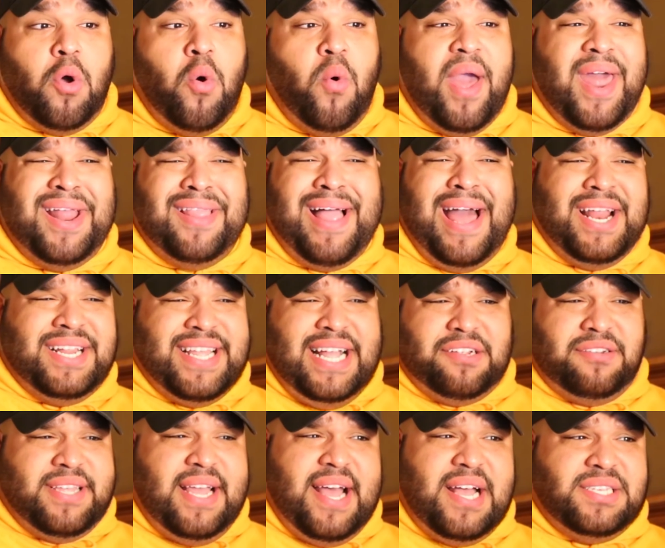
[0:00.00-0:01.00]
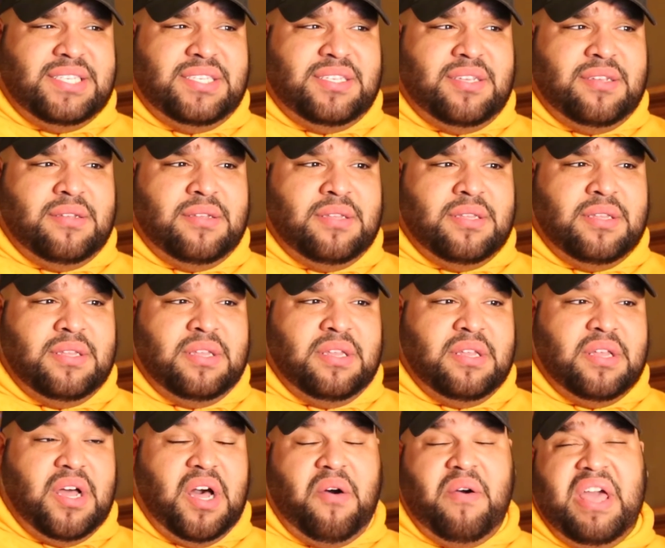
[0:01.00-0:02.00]
Oh, and a lot of kind of tests?
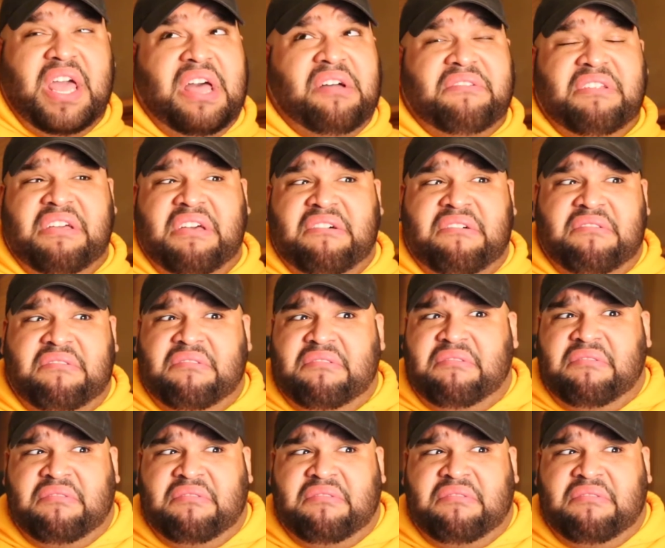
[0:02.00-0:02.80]
Oh, hell no.